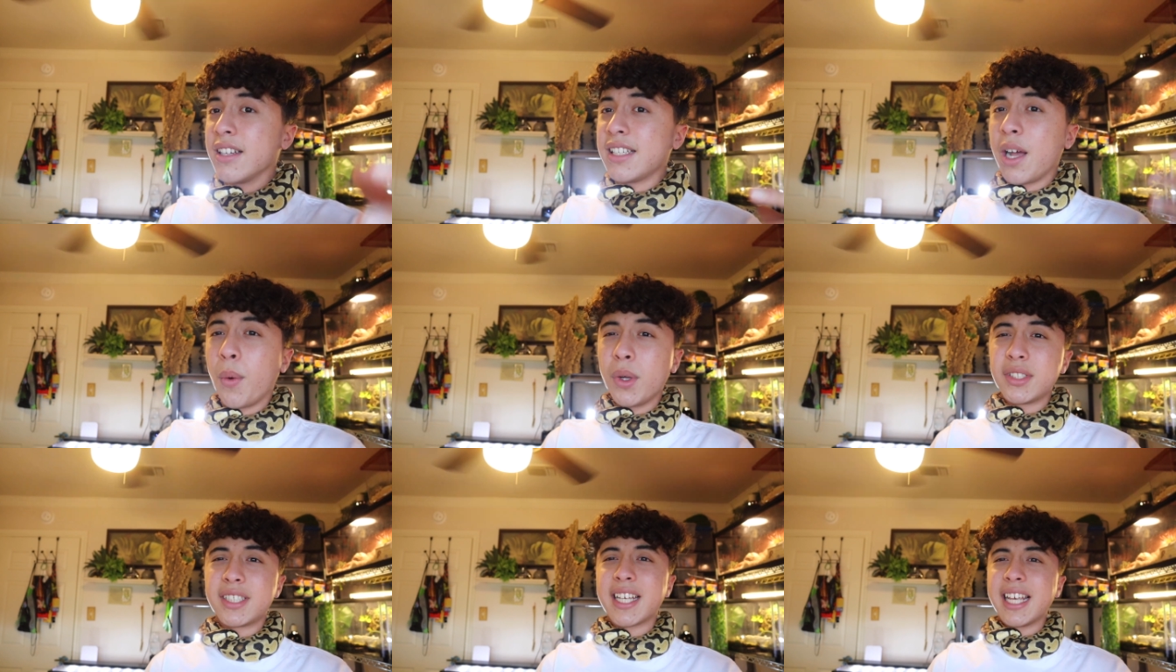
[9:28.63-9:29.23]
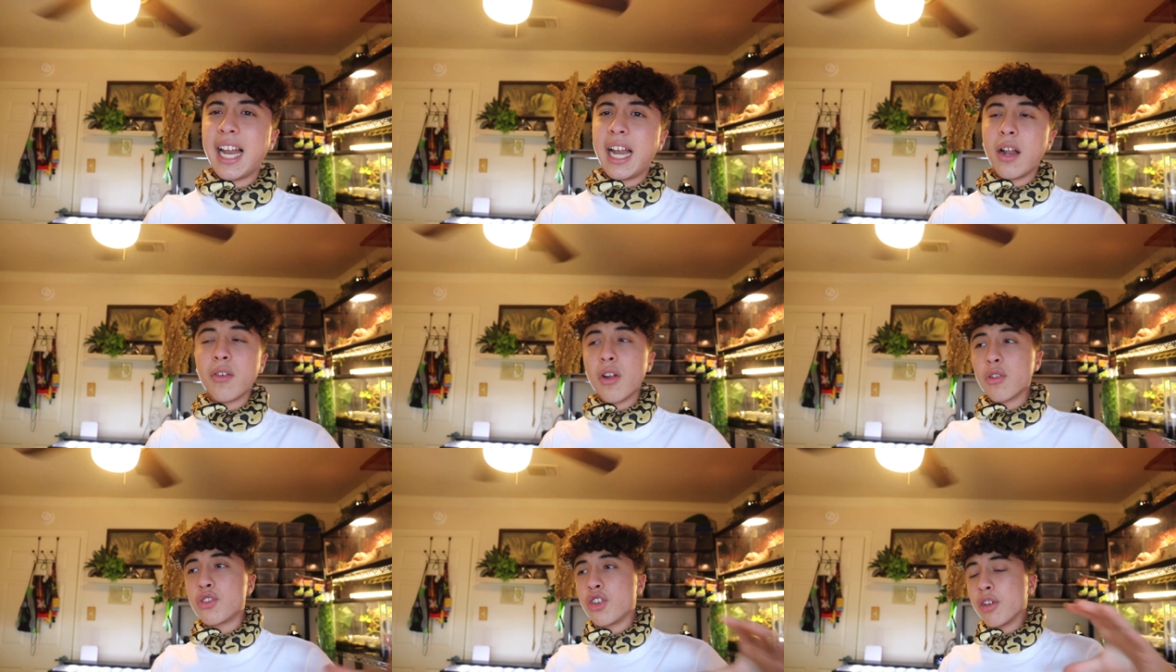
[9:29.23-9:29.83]
Now once again, I don't
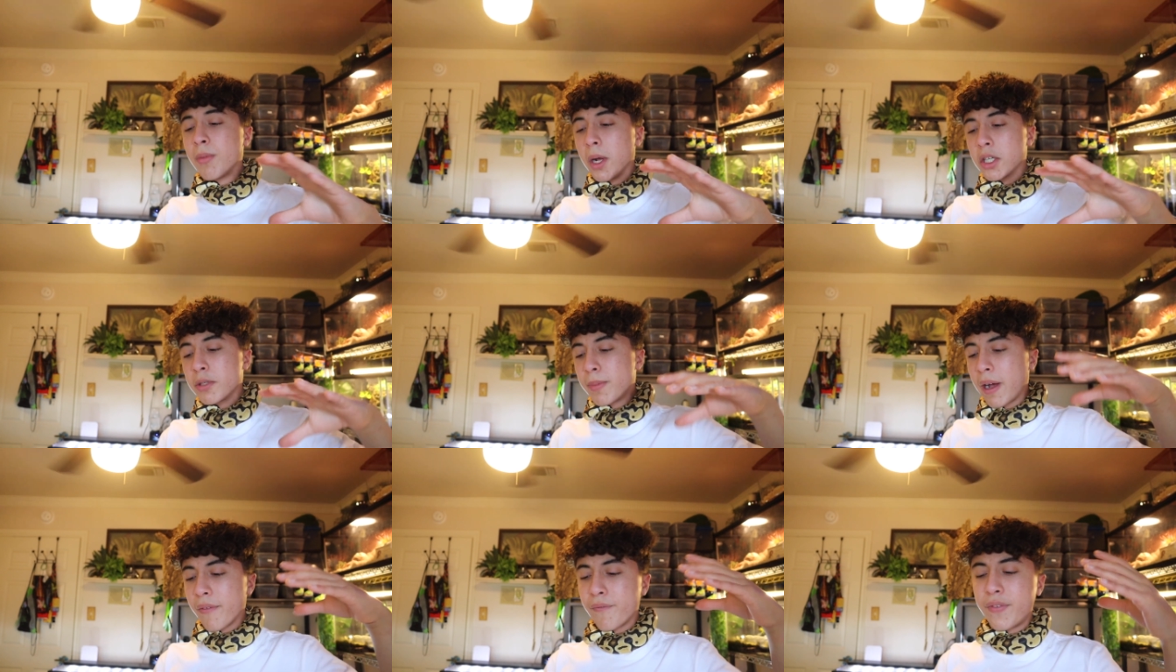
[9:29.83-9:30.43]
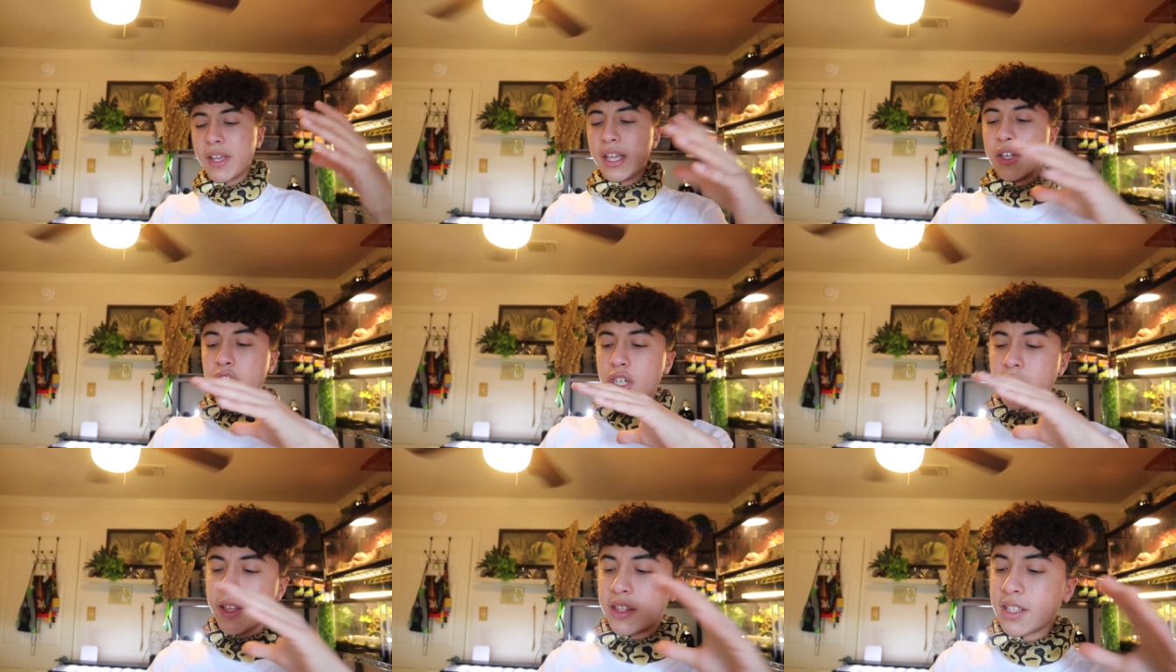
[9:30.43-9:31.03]
know too much about fish or
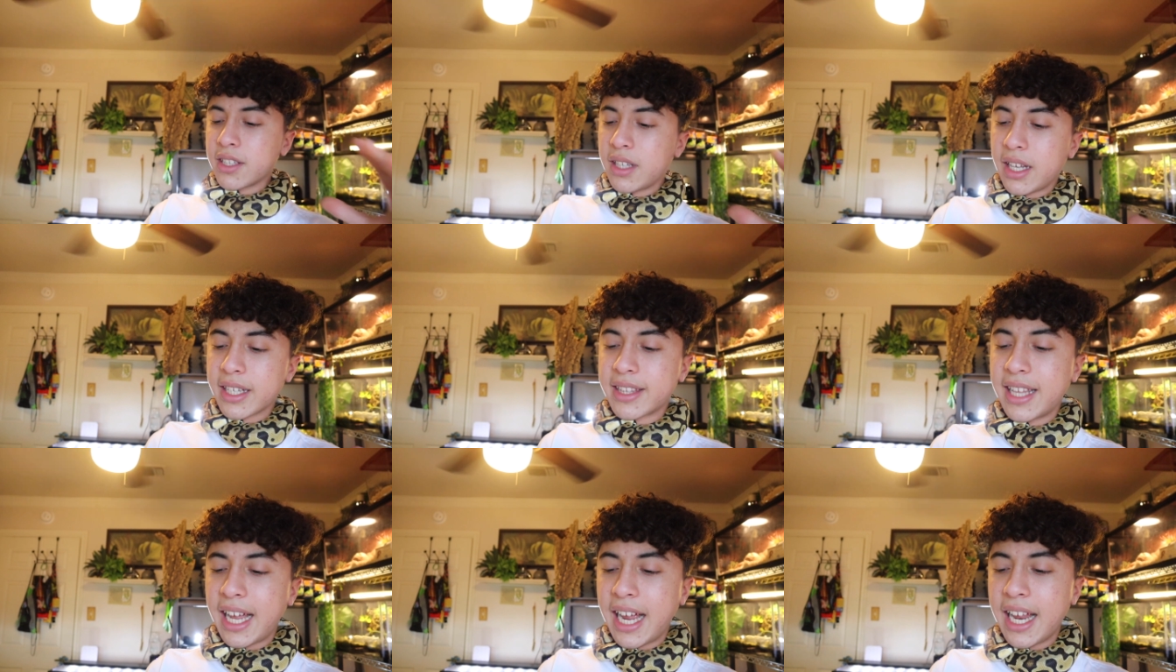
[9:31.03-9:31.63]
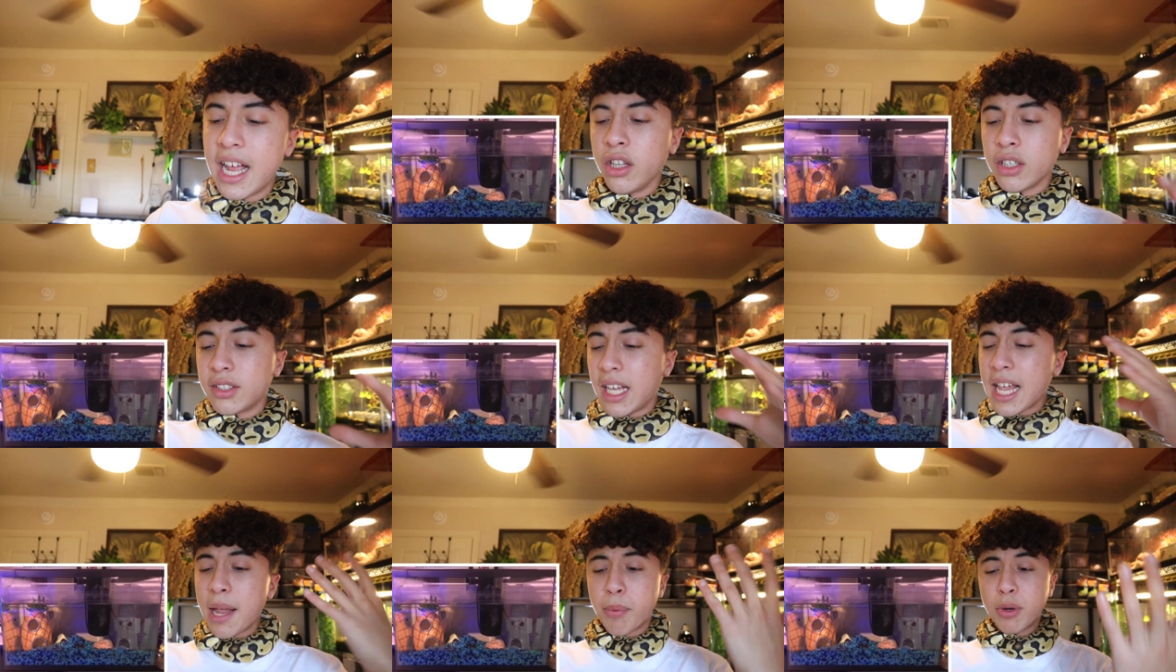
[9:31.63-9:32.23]
anything like that. Looks
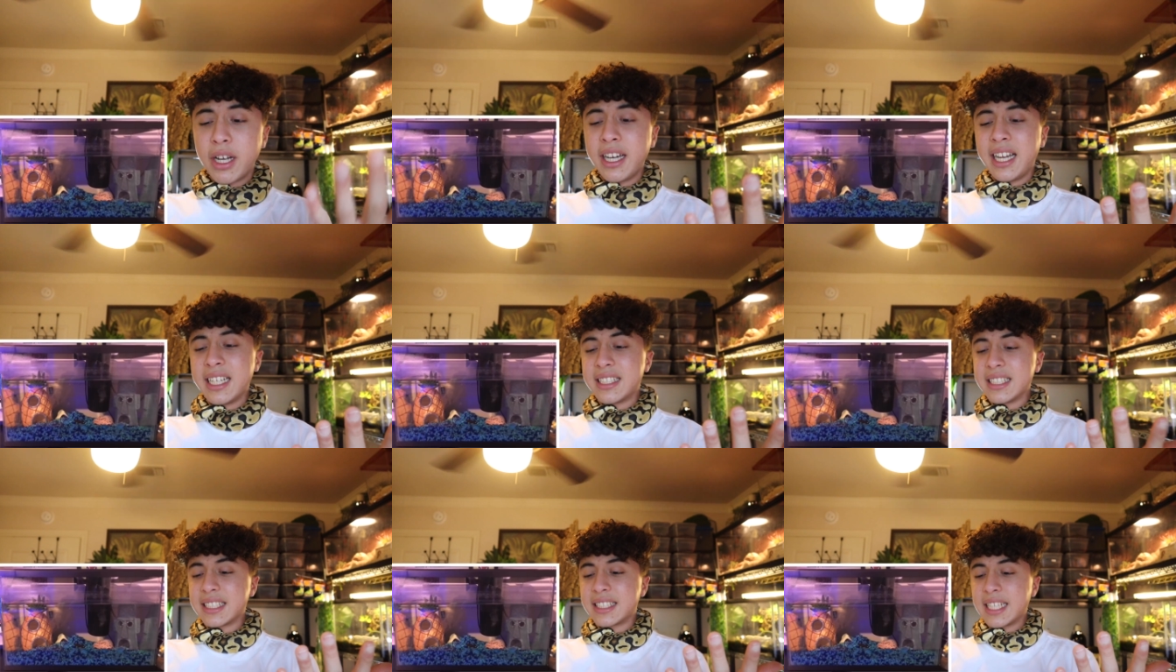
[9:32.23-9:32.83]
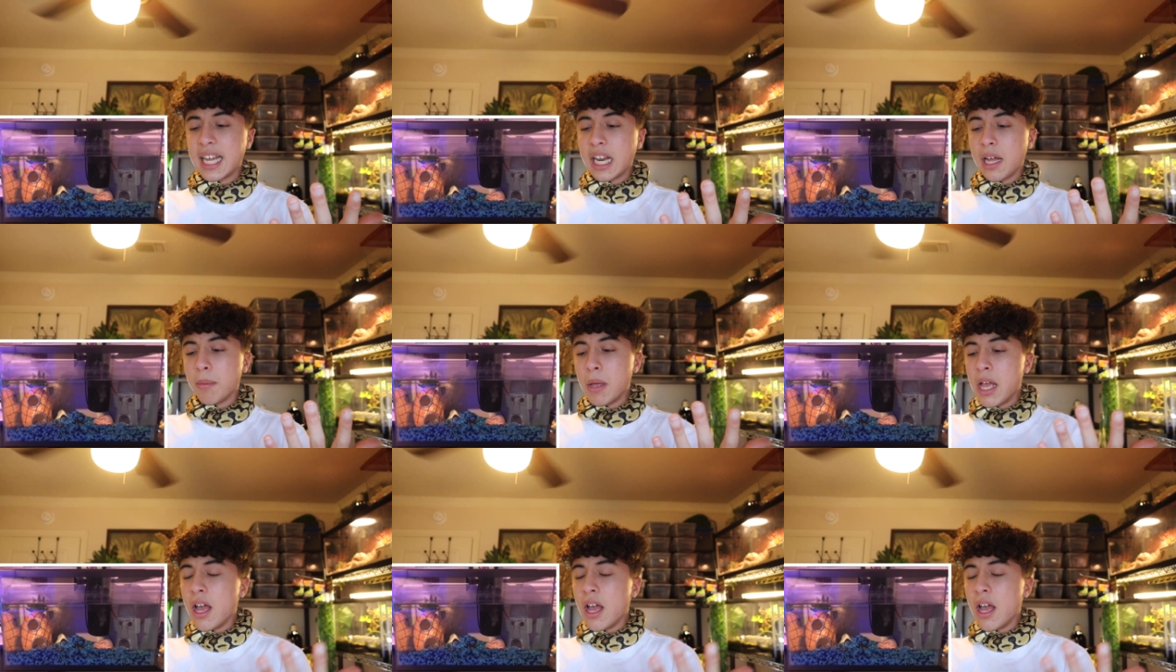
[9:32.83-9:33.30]
like a pretty decent setup.